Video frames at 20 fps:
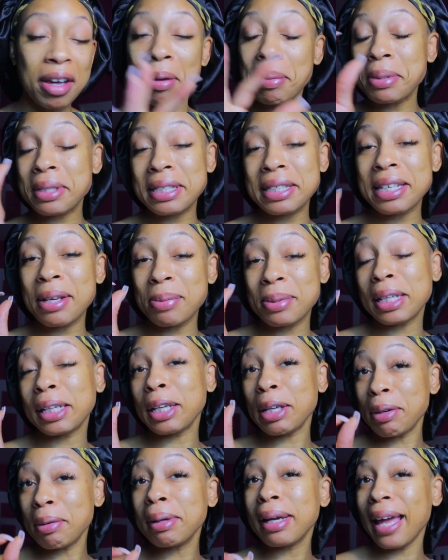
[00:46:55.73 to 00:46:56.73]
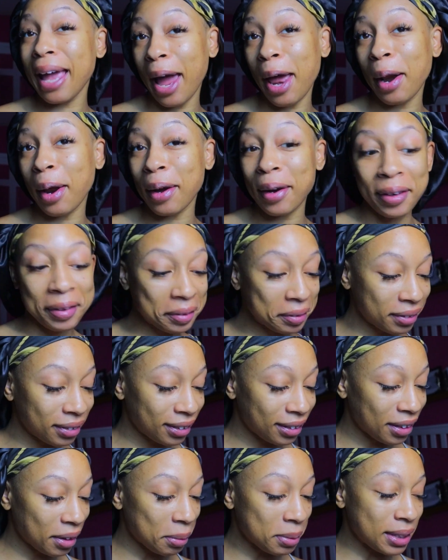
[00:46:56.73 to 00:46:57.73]
it was a little ghetto.
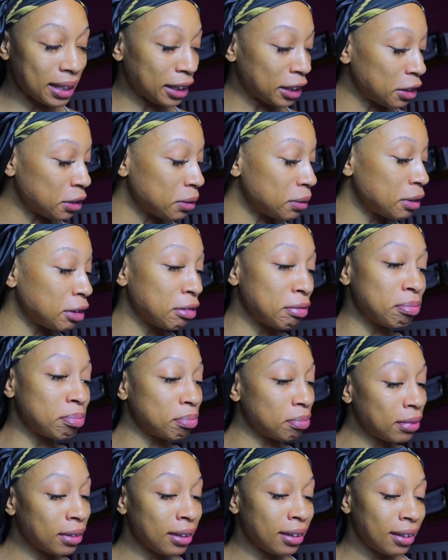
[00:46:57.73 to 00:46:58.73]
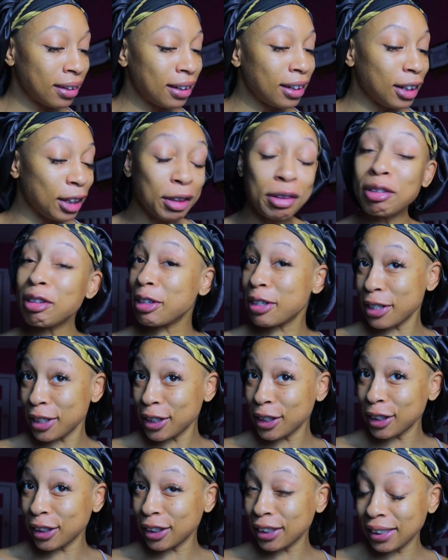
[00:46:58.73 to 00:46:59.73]
It was a little
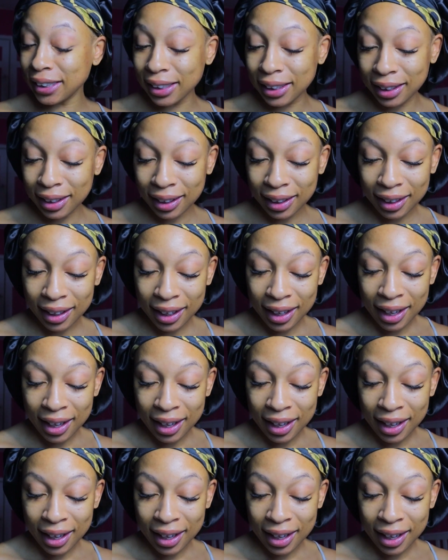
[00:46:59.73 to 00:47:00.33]
hood,